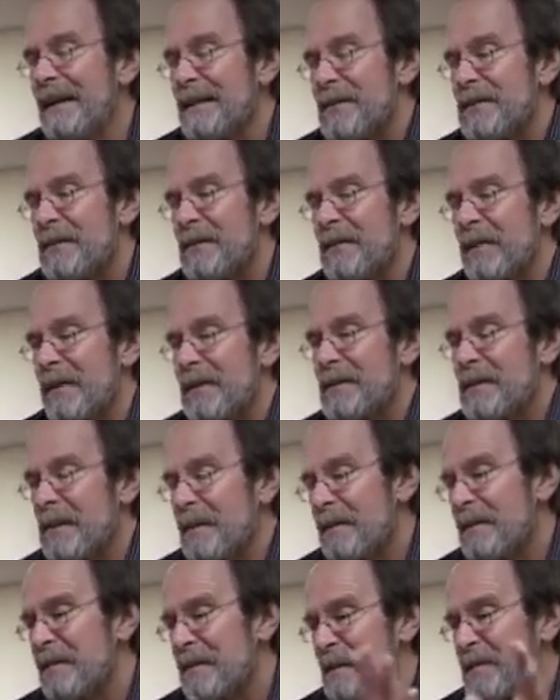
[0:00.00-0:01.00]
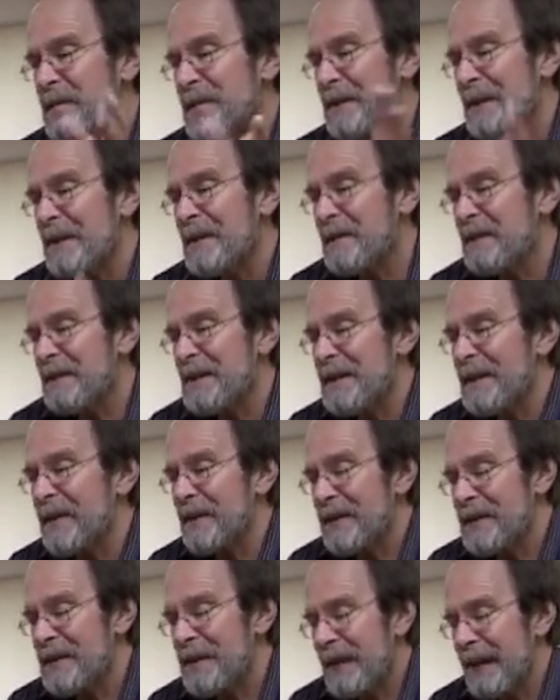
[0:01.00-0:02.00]
And so forth. So it was an
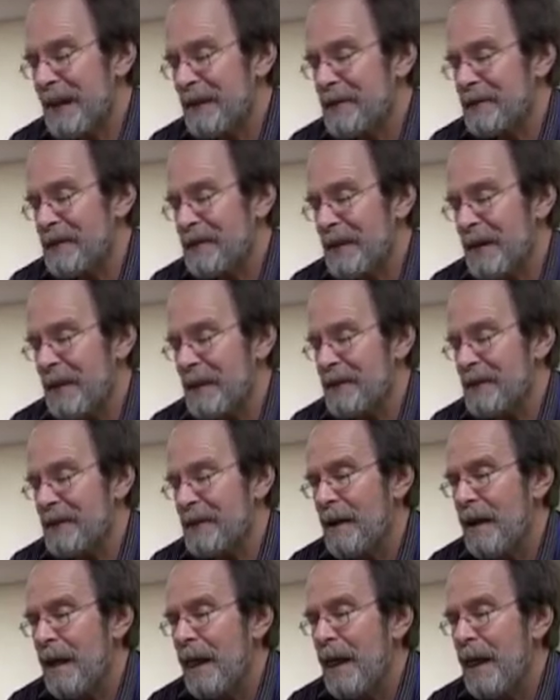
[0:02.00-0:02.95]
interesting exercise.